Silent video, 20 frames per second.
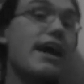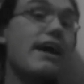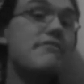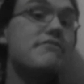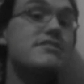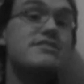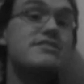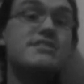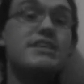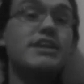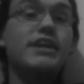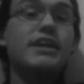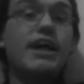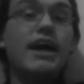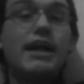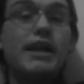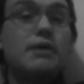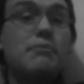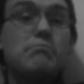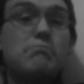haven't seen
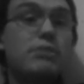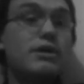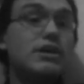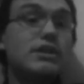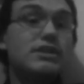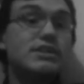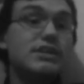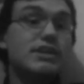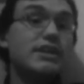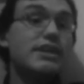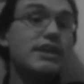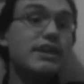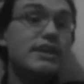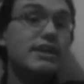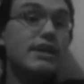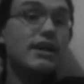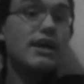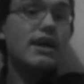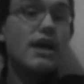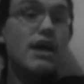any bugs in
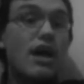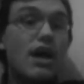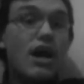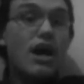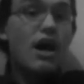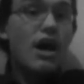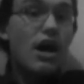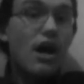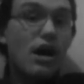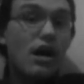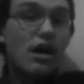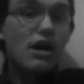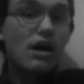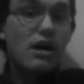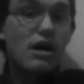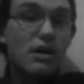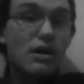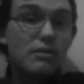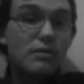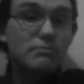it.
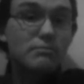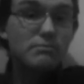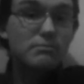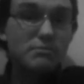The